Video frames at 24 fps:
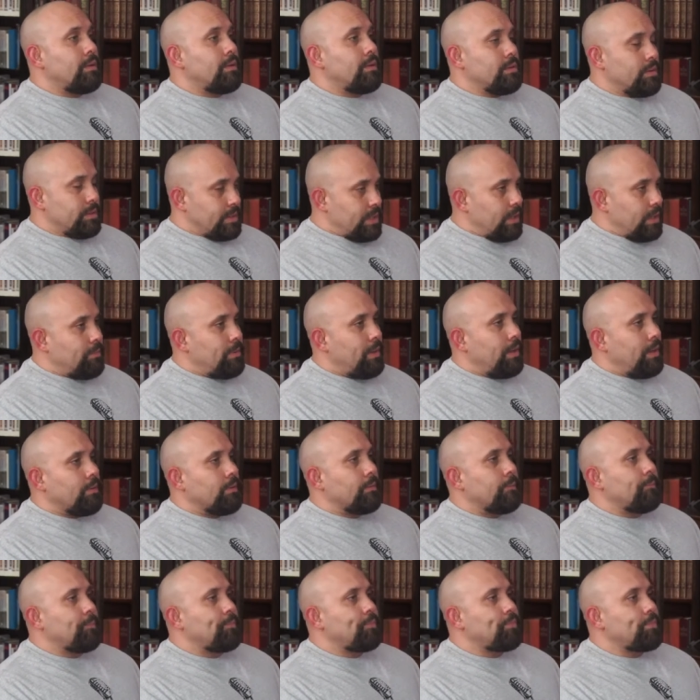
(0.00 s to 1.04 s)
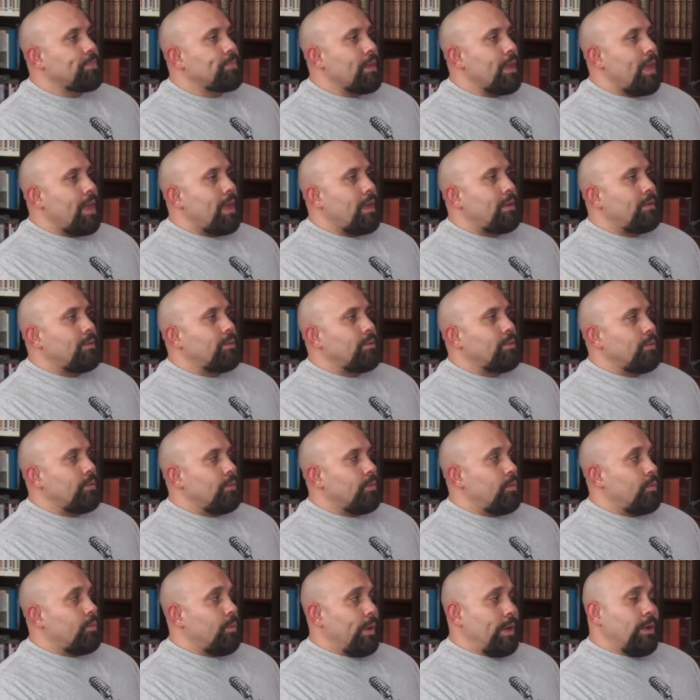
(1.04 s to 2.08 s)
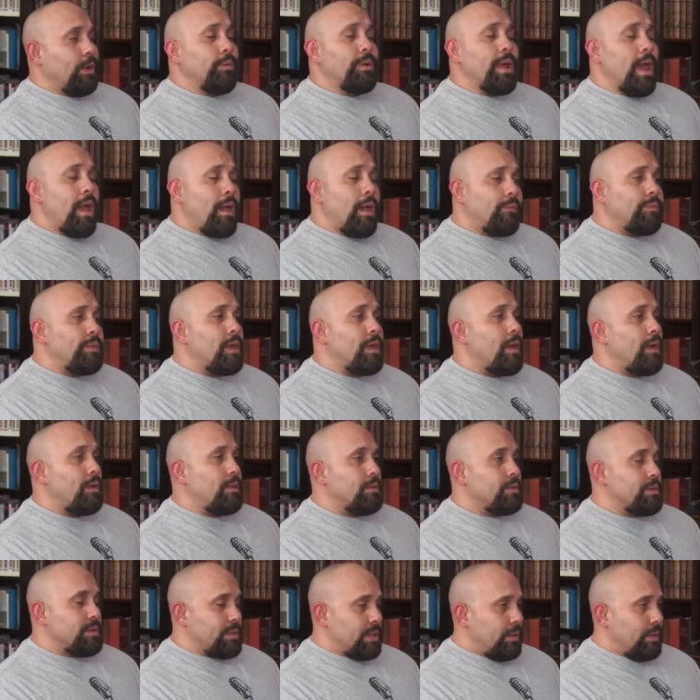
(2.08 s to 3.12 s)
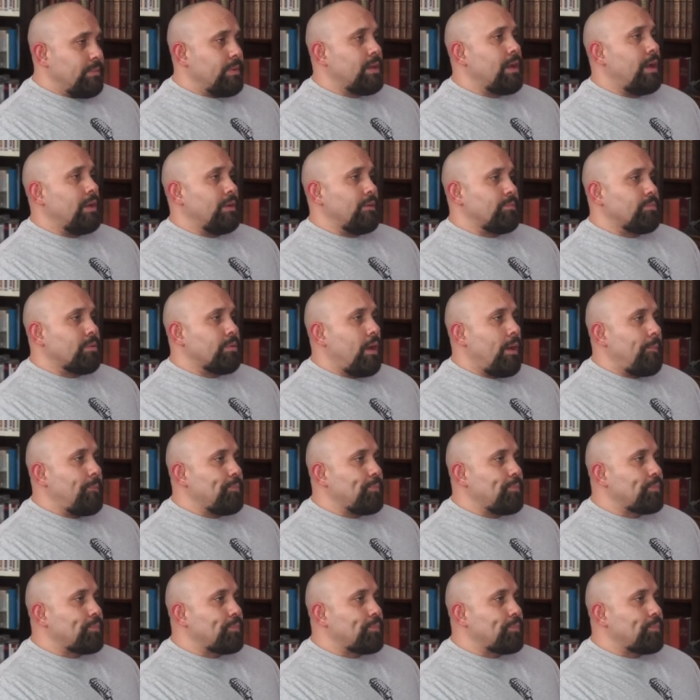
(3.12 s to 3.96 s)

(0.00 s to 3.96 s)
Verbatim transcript: to St. Peter, and we don't have that same kind of problem.